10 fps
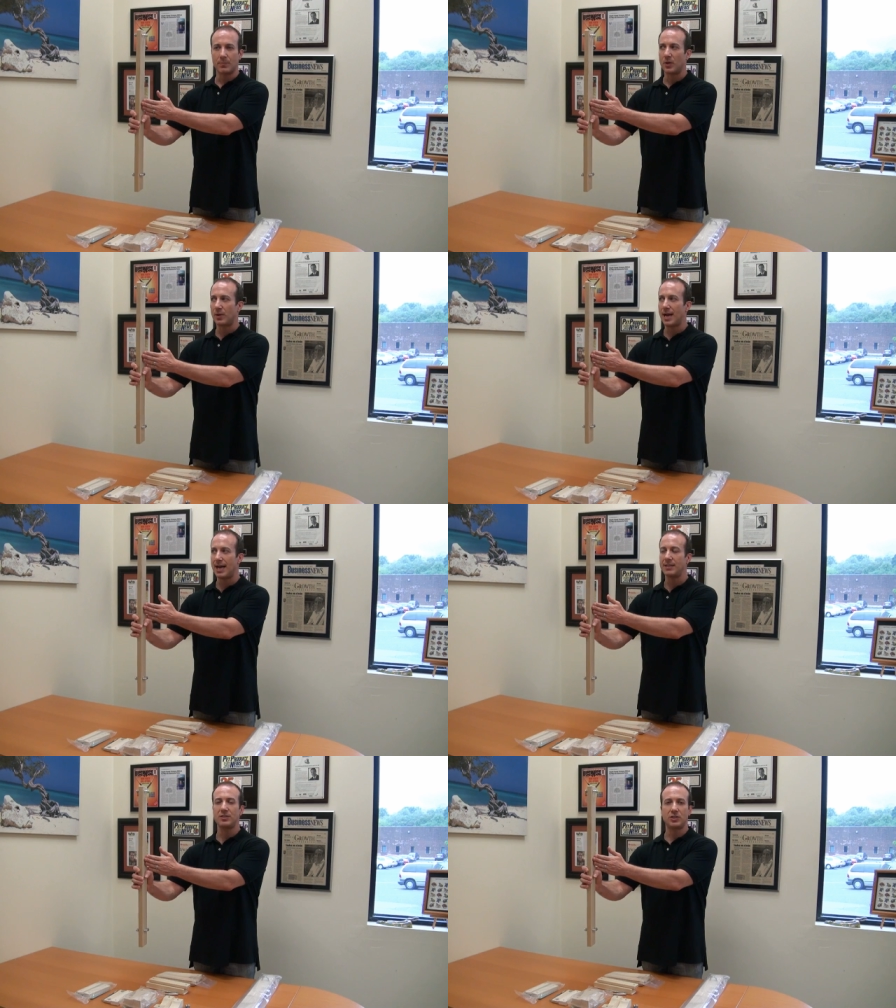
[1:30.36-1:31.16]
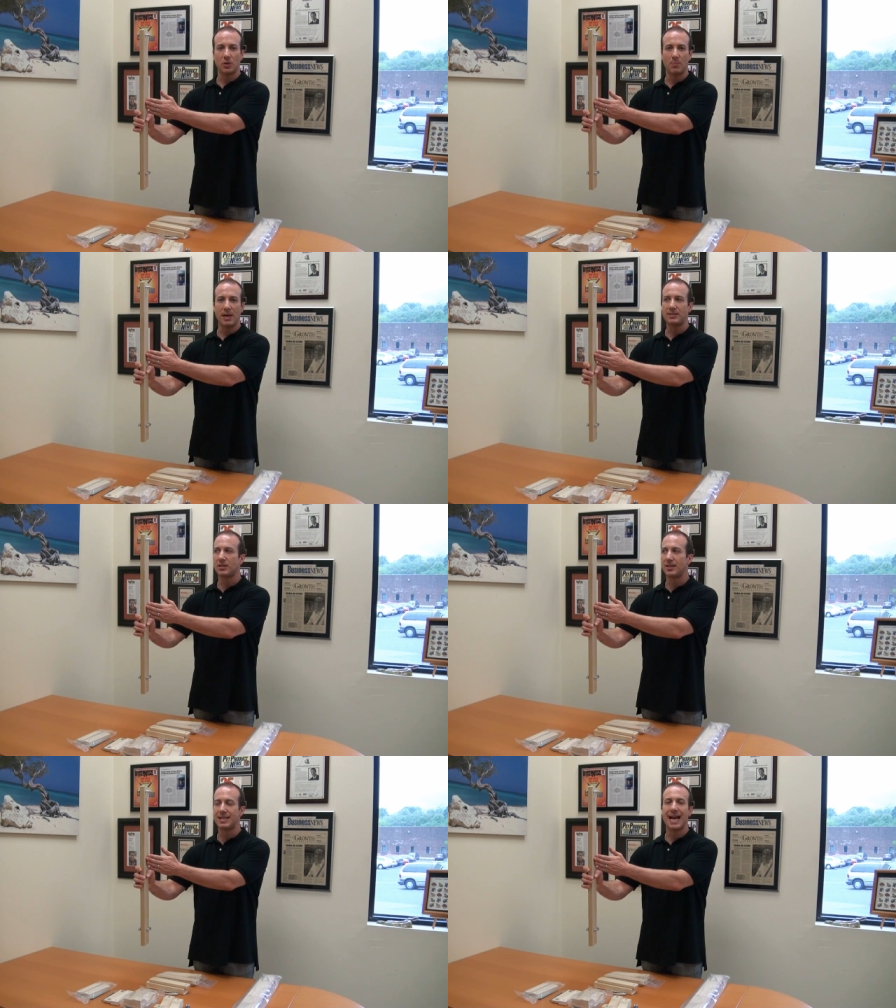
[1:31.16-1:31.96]
Okay, so
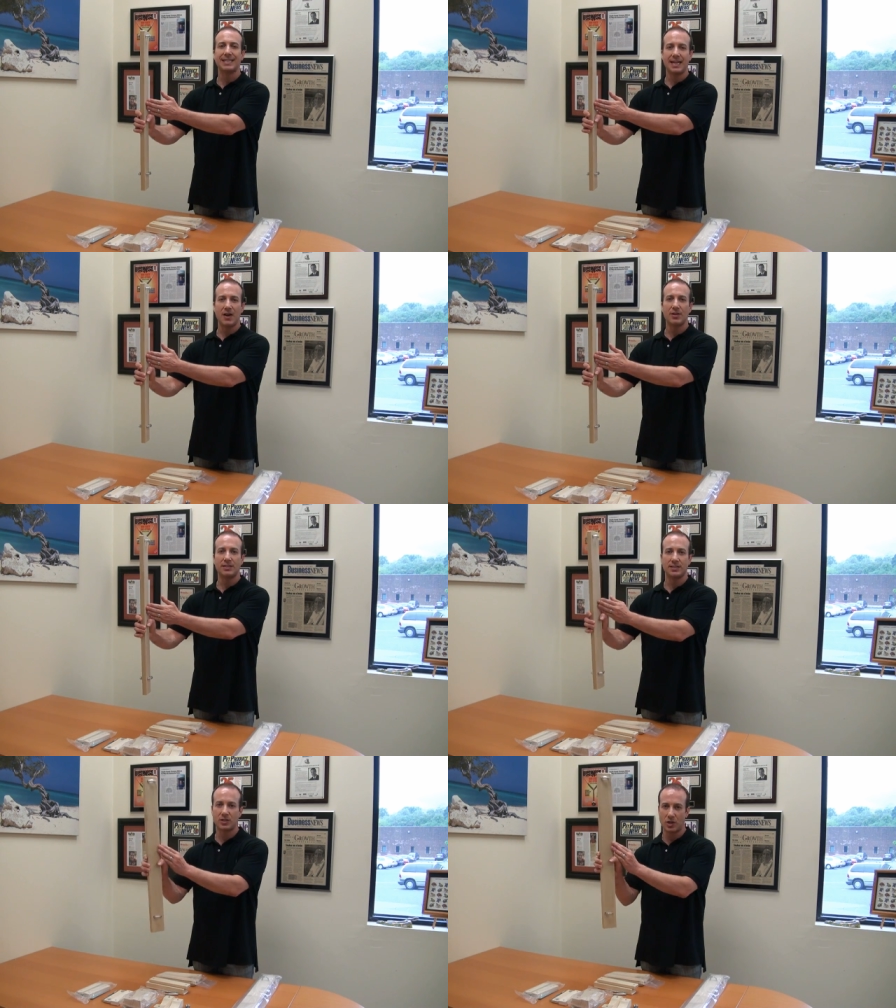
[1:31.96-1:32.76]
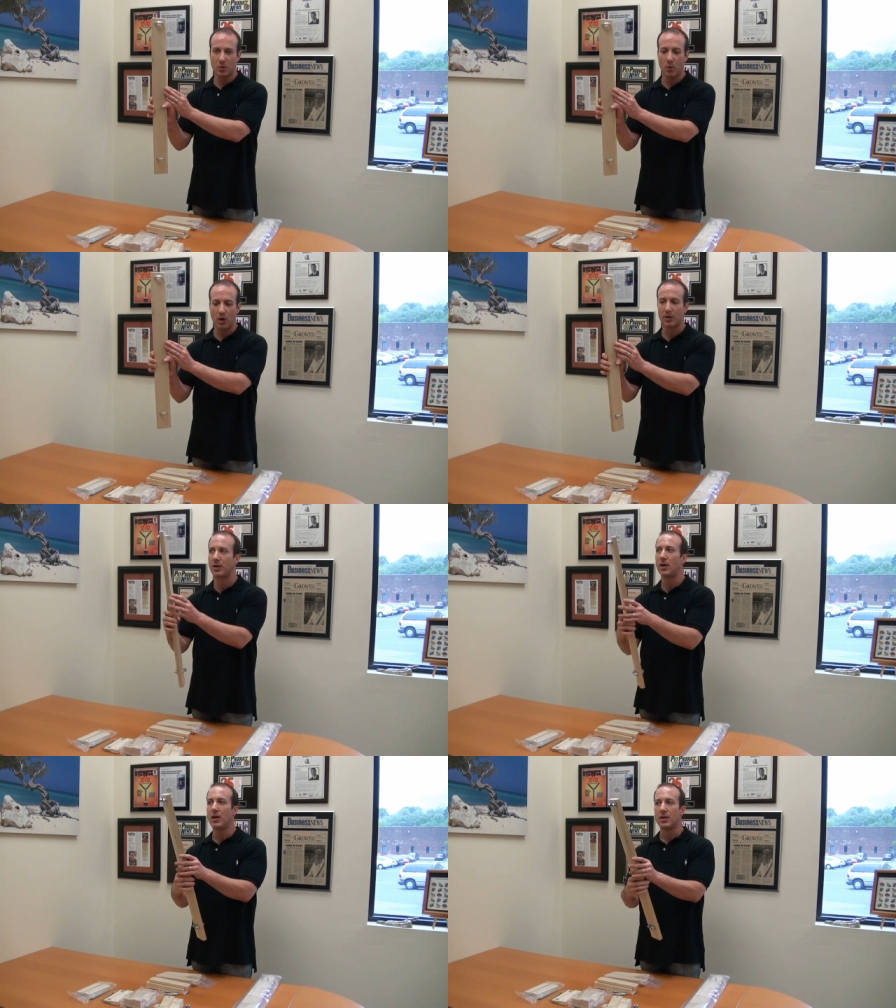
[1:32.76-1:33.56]
basically that's how this is going to
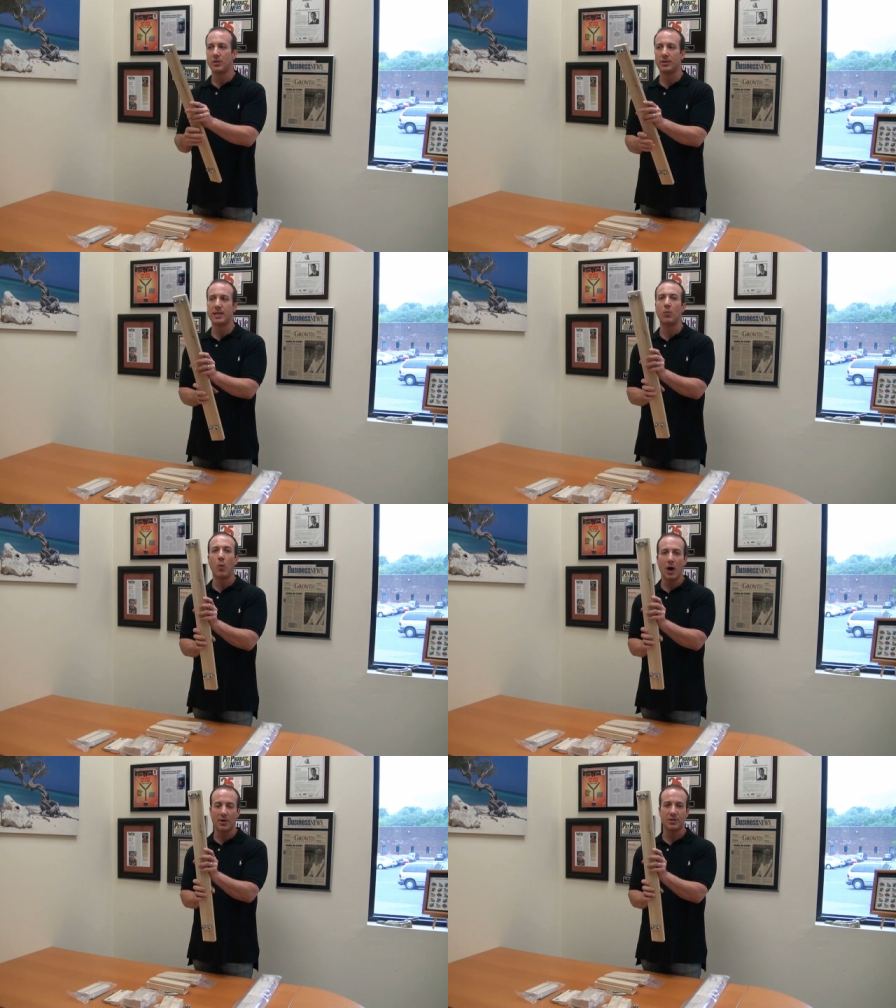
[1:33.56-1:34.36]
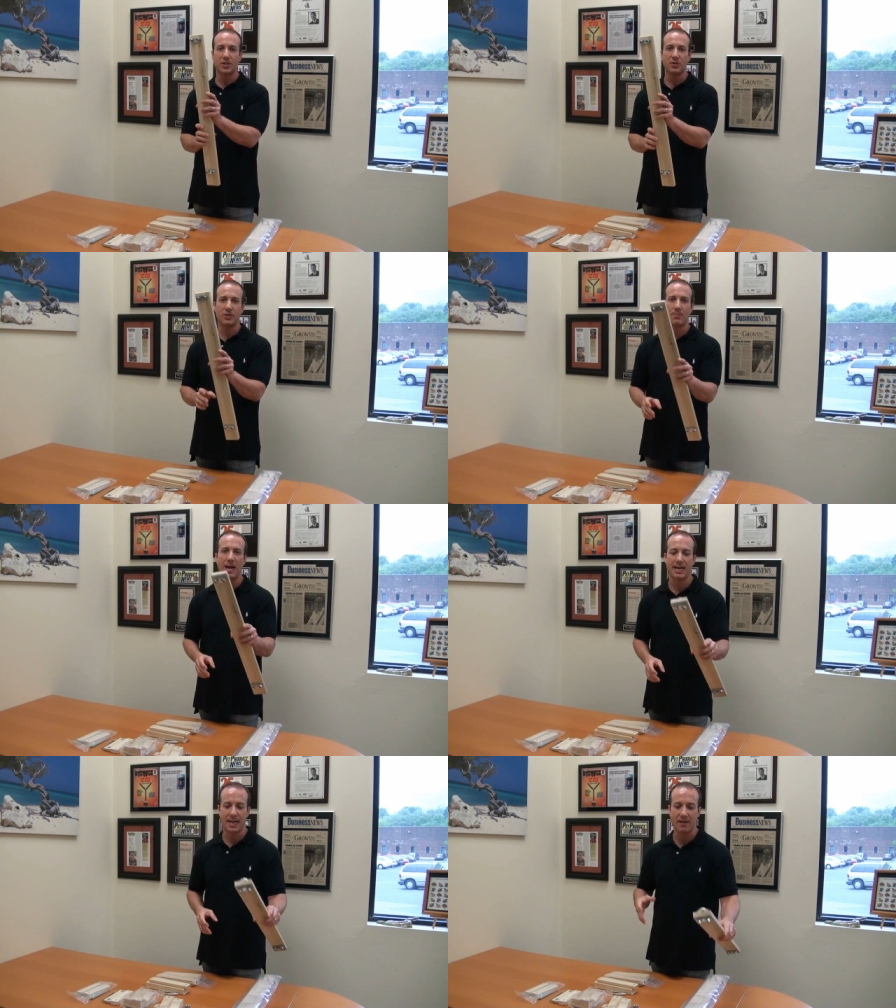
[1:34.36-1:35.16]
work. You'll need one or two
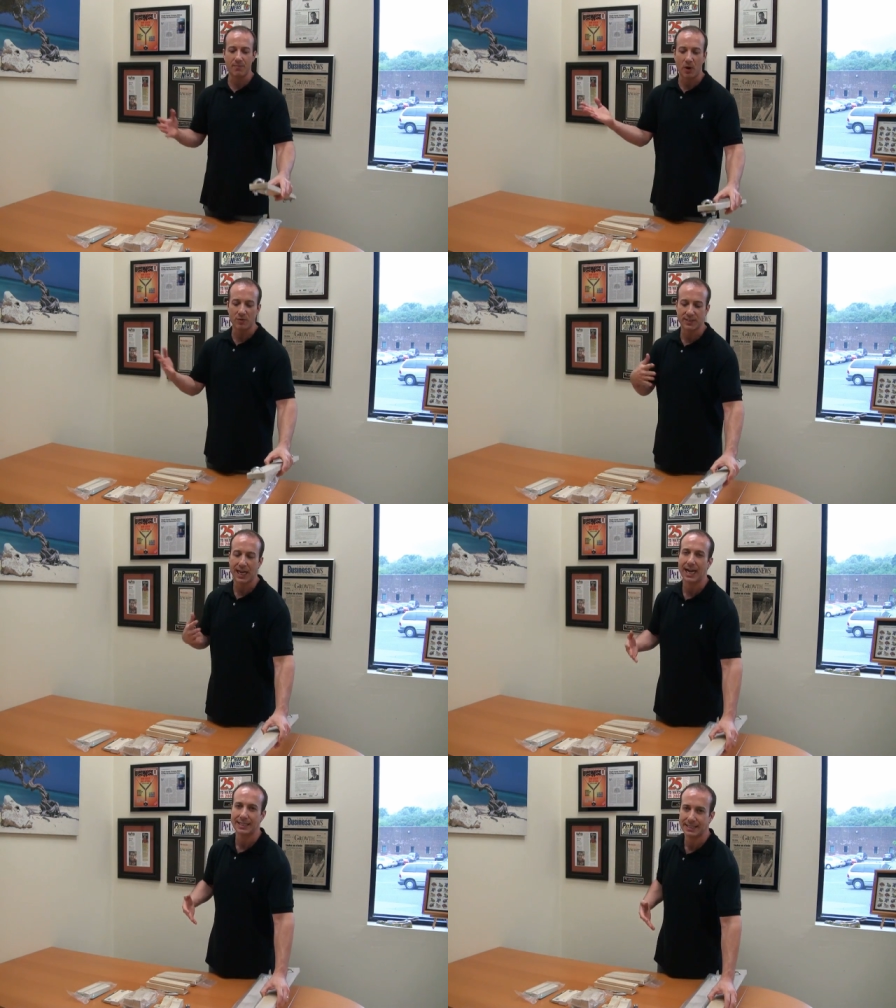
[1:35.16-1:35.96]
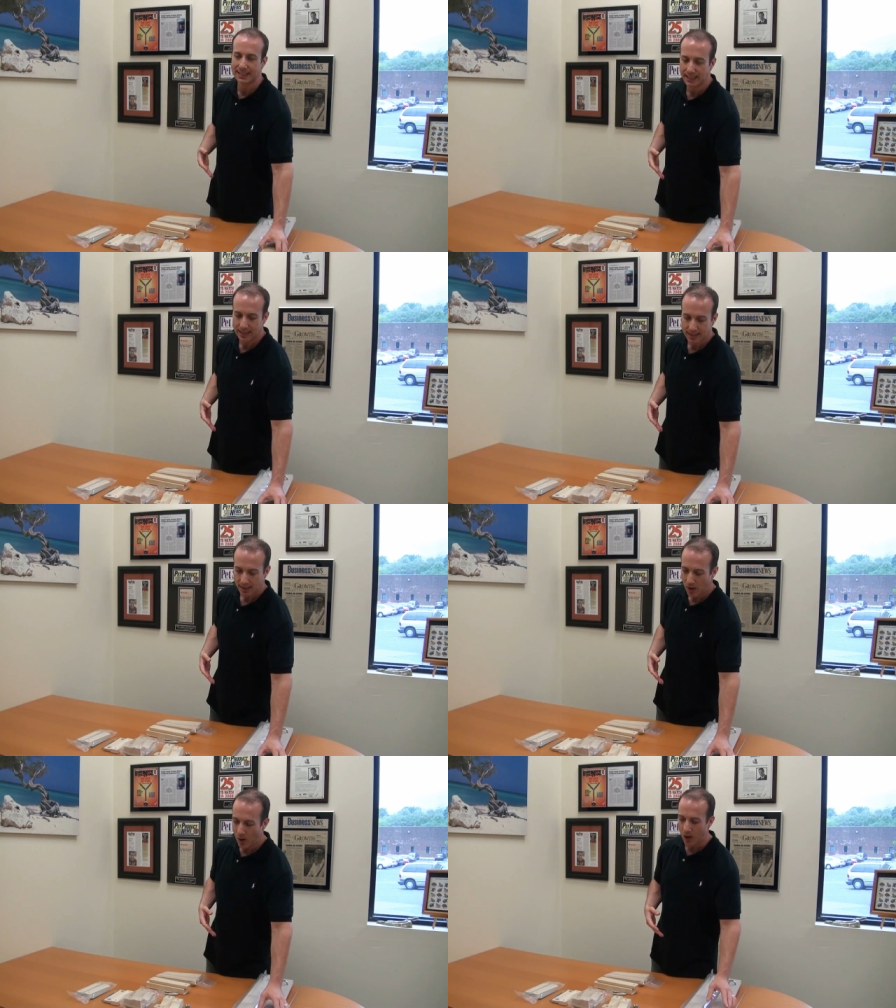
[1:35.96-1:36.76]
depending if both sides
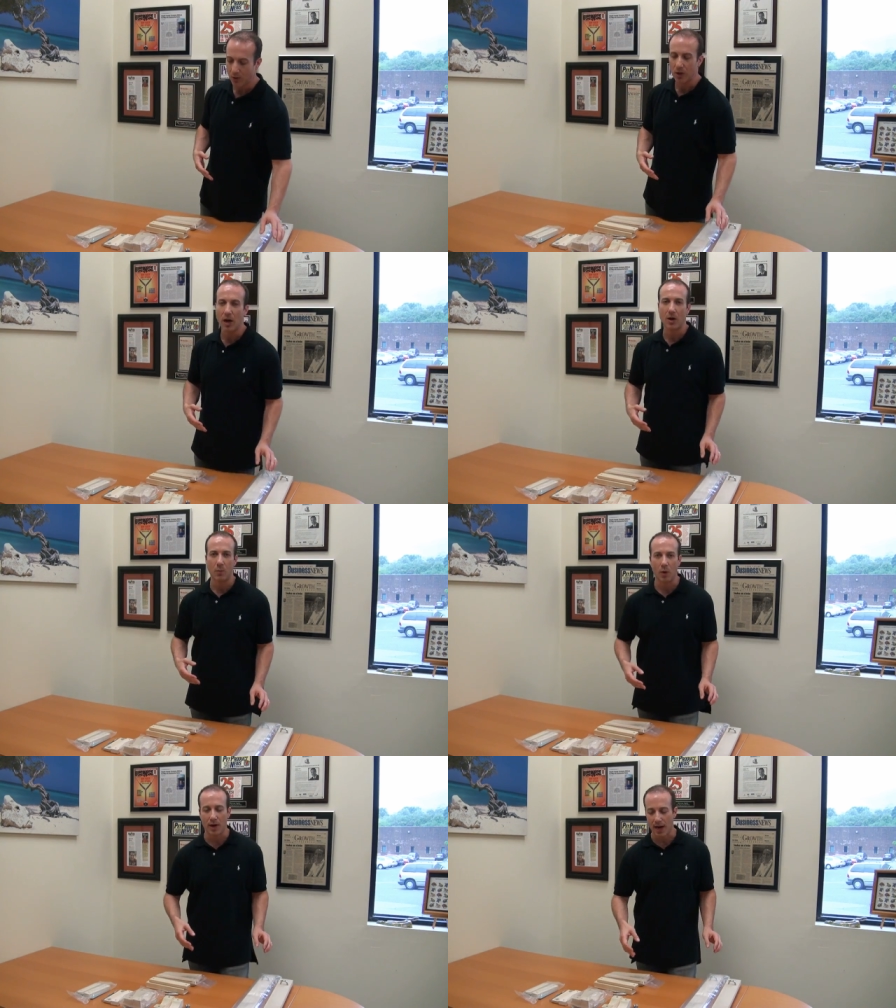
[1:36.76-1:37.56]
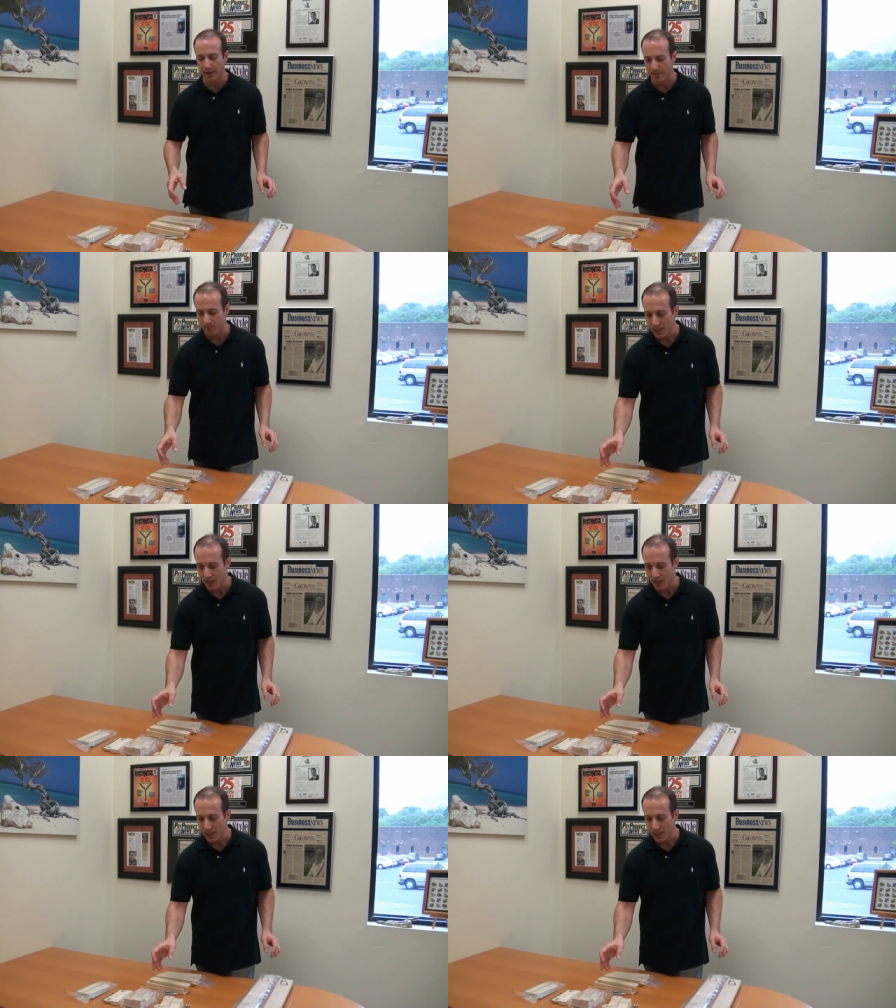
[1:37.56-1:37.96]
are wrought iron.